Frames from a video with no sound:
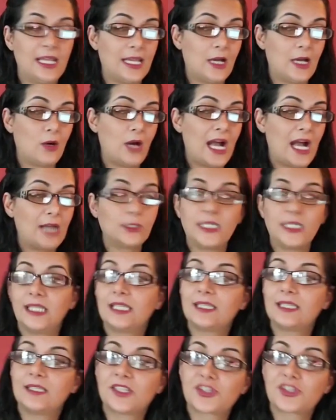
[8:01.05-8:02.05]
Now, how did
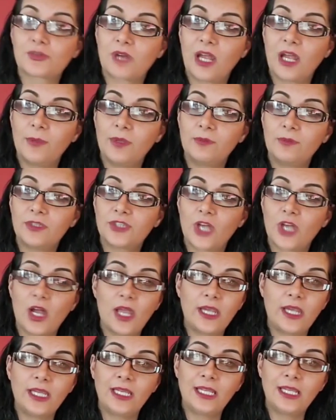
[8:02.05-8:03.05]
it describe the
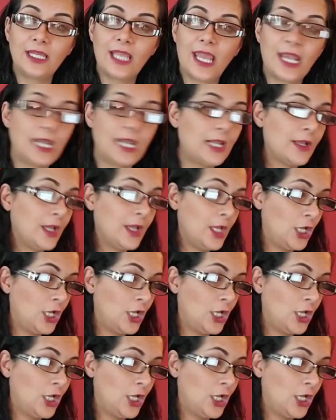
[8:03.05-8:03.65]
mujahideen again?